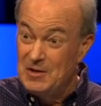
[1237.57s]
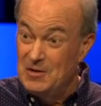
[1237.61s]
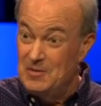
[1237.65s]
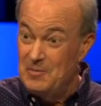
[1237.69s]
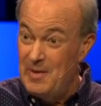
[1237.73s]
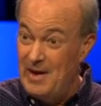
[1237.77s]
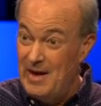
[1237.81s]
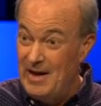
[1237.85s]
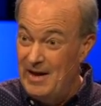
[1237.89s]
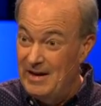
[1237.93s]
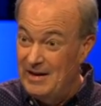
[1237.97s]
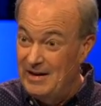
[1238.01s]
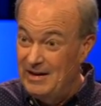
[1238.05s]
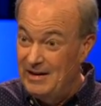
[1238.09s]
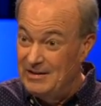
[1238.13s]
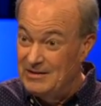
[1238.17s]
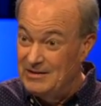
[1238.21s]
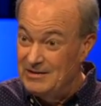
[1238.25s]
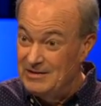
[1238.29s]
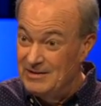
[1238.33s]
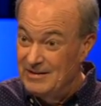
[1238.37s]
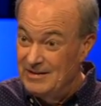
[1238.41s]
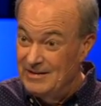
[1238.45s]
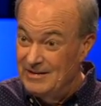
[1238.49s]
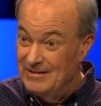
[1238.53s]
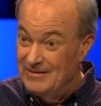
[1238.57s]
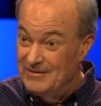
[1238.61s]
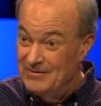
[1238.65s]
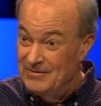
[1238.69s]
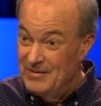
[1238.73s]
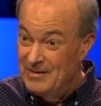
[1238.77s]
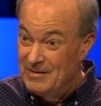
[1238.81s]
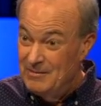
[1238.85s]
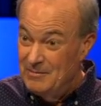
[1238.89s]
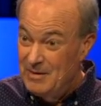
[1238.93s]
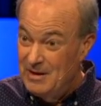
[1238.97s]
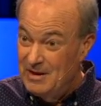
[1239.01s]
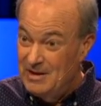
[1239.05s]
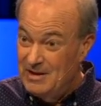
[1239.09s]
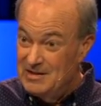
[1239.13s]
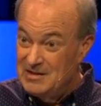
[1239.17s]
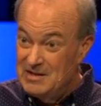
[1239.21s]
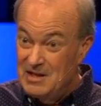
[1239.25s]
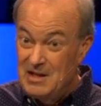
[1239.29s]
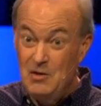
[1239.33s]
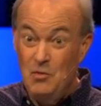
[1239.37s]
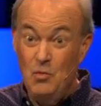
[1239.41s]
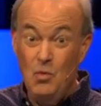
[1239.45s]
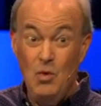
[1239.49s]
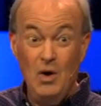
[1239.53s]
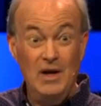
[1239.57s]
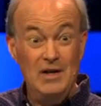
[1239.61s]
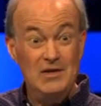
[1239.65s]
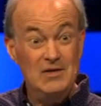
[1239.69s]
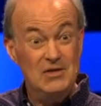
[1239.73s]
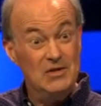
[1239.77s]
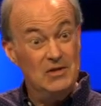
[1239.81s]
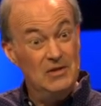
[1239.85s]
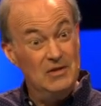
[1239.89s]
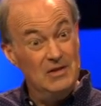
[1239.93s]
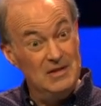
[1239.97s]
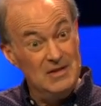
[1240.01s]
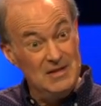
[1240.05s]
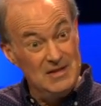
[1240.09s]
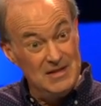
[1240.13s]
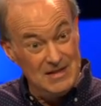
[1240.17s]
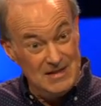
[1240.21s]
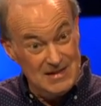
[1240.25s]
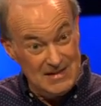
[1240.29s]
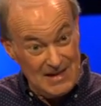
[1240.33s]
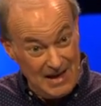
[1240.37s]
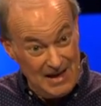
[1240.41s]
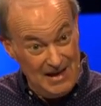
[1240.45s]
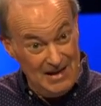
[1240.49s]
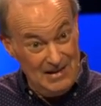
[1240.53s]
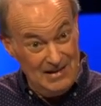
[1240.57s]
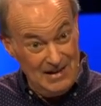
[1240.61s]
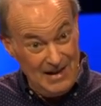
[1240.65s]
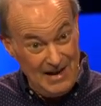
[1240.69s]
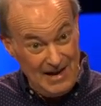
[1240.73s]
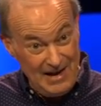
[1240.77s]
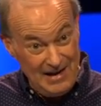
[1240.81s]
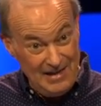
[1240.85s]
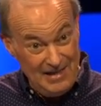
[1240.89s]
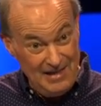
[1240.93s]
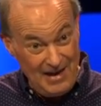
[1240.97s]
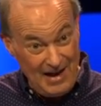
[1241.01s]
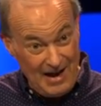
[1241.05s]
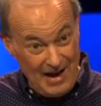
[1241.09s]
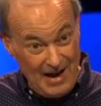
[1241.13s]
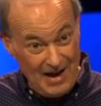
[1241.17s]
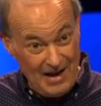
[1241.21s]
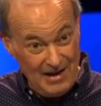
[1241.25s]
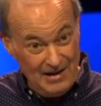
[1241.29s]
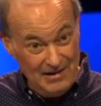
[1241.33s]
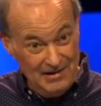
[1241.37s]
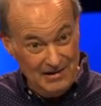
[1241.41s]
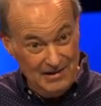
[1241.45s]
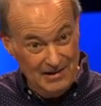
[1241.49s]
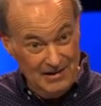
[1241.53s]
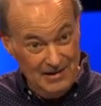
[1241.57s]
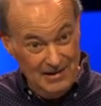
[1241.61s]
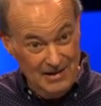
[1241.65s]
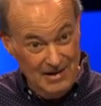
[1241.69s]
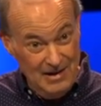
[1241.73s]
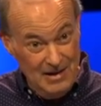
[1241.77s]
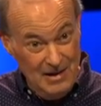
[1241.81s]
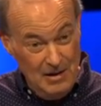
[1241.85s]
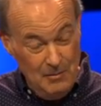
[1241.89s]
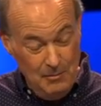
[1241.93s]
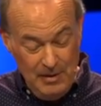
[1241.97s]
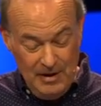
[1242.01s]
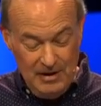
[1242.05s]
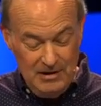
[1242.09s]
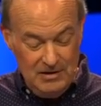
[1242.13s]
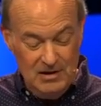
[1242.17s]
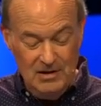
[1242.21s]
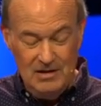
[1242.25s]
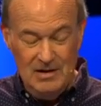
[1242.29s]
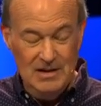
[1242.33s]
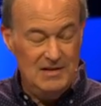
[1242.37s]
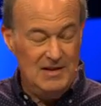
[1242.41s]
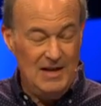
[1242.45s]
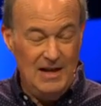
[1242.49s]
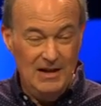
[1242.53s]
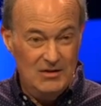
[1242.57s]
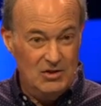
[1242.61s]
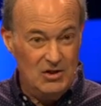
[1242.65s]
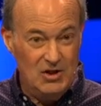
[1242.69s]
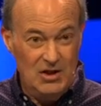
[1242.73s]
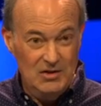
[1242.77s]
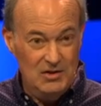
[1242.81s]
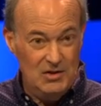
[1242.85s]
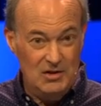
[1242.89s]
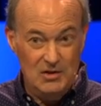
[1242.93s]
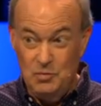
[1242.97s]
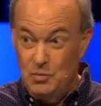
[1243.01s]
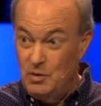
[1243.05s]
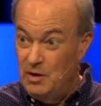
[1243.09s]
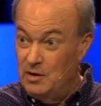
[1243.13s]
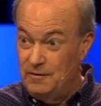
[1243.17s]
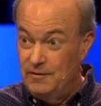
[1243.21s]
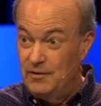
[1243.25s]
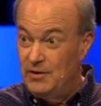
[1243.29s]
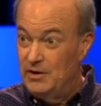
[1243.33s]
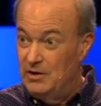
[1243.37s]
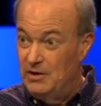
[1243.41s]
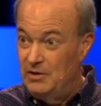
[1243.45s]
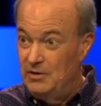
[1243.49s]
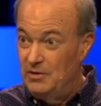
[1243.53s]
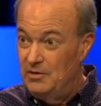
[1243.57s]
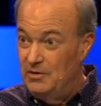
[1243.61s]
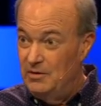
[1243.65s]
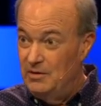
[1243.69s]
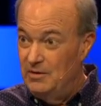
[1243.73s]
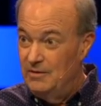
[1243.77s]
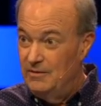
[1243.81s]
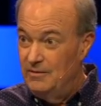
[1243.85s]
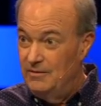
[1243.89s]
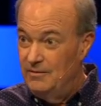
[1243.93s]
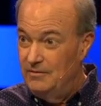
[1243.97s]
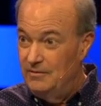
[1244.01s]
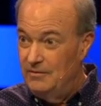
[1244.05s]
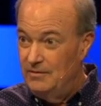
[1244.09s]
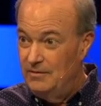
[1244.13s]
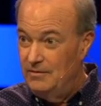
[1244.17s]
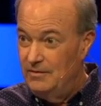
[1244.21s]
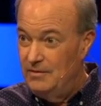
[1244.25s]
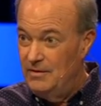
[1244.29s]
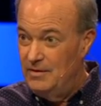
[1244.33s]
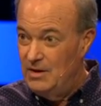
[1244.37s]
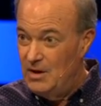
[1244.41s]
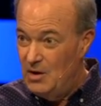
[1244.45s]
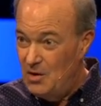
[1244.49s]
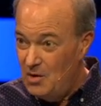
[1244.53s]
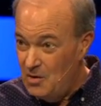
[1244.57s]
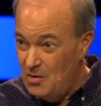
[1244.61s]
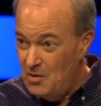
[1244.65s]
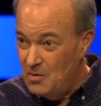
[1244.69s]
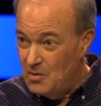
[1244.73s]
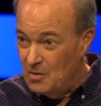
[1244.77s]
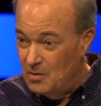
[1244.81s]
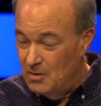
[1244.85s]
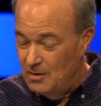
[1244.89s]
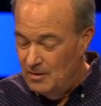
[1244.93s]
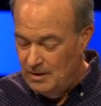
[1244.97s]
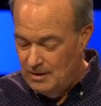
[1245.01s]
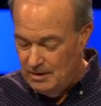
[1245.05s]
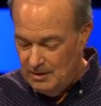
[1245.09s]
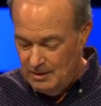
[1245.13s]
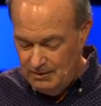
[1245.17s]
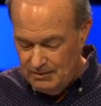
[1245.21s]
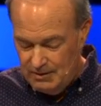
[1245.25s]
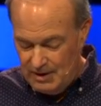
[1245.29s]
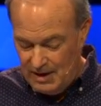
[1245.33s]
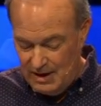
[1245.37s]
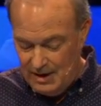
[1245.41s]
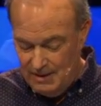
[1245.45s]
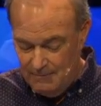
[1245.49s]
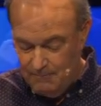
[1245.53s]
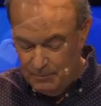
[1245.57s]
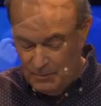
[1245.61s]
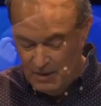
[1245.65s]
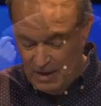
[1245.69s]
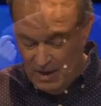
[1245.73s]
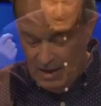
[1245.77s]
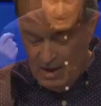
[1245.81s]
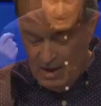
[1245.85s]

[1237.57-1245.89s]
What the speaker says: to your baggage. Because he wants you to stay like that. But is that Jesus' will for you? No. Okay.